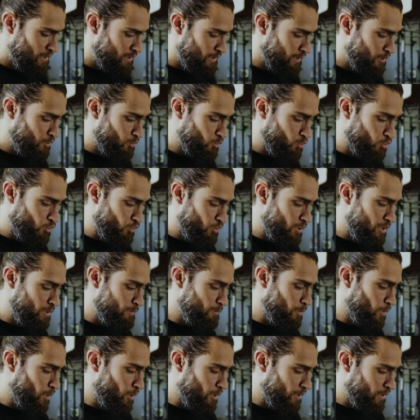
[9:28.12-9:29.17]
A little green
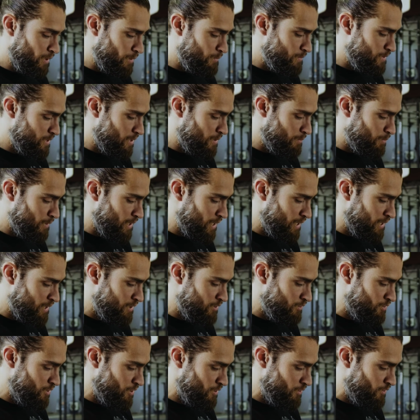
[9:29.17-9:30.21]
bar comes up letting
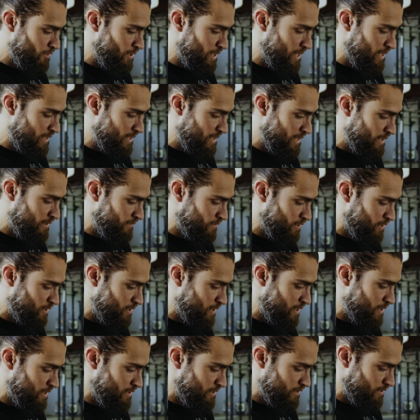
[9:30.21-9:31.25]
you know that
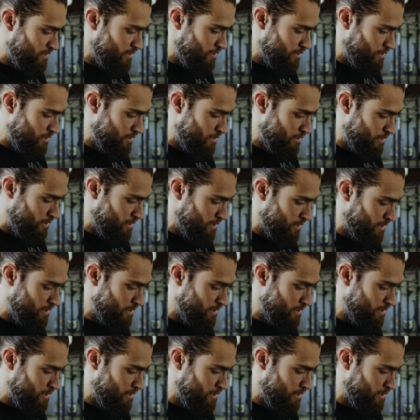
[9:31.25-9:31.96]
everything is good.